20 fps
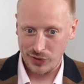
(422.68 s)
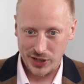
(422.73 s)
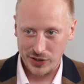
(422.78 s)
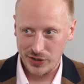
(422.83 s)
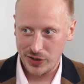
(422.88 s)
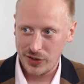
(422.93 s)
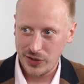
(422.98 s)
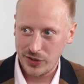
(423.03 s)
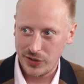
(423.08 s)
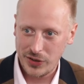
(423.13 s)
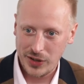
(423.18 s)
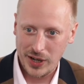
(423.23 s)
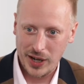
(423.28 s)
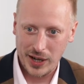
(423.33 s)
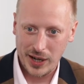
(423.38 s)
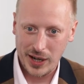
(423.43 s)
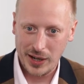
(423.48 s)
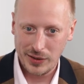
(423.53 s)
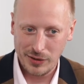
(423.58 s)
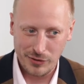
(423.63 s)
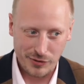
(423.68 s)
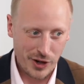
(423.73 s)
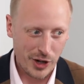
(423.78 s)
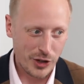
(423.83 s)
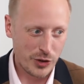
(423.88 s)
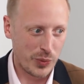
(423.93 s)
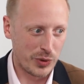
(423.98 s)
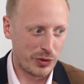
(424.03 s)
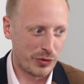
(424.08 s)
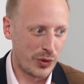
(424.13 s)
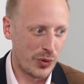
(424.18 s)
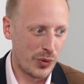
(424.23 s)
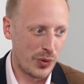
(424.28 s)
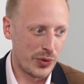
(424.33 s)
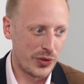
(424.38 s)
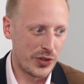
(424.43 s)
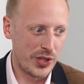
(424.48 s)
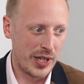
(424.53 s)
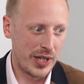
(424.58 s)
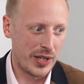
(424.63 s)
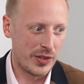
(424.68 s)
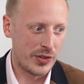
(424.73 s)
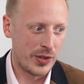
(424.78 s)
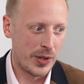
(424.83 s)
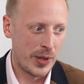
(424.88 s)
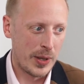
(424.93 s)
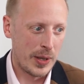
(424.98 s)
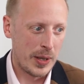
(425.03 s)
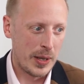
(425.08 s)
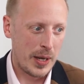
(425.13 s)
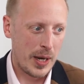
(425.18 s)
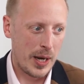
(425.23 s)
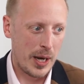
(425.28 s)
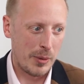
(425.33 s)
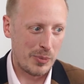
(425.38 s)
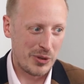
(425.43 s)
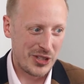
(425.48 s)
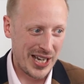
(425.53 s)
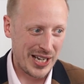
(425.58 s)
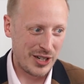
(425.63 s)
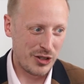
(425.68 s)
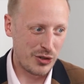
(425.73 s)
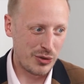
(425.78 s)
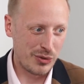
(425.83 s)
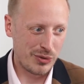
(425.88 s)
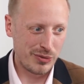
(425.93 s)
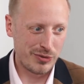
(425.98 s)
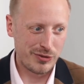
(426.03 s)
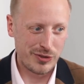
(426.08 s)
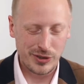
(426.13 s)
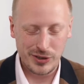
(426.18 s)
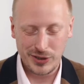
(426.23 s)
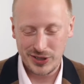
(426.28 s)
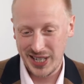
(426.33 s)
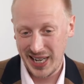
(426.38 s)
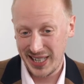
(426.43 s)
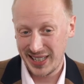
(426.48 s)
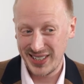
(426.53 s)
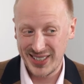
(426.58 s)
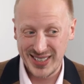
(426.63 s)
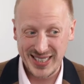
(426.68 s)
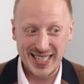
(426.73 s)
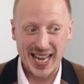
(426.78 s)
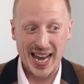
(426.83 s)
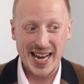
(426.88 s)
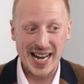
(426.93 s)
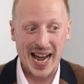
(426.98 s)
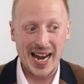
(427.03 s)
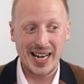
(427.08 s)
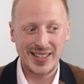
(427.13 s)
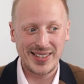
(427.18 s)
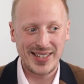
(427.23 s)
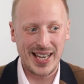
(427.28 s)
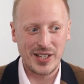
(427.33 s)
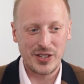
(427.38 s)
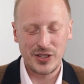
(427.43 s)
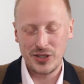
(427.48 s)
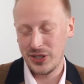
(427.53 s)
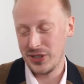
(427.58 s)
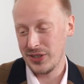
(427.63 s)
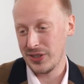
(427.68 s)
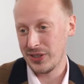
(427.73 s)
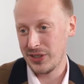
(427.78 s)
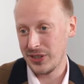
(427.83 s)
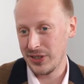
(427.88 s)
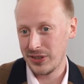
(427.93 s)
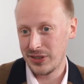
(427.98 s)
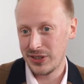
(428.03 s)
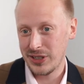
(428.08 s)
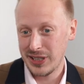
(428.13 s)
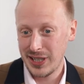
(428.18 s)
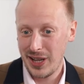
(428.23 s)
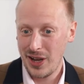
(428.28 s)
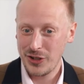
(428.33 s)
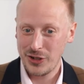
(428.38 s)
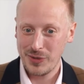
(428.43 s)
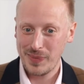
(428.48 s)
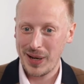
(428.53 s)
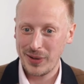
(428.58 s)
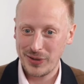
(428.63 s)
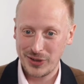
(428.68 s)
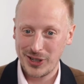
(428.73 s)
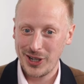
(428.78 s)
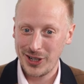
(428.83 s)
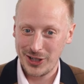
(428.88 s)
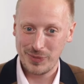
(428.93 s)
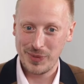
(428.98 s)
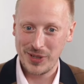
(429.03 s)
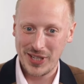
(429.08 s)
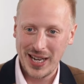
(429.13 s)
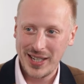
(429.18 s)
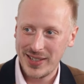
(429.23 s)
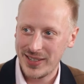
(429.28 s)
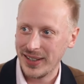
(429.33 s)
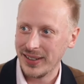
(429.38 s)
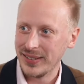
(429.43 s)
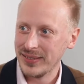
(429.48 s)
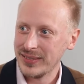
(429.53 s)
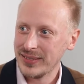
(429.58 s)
reasons. And the first one, of course, is potential for attackers to gain access to large amounts of customer data.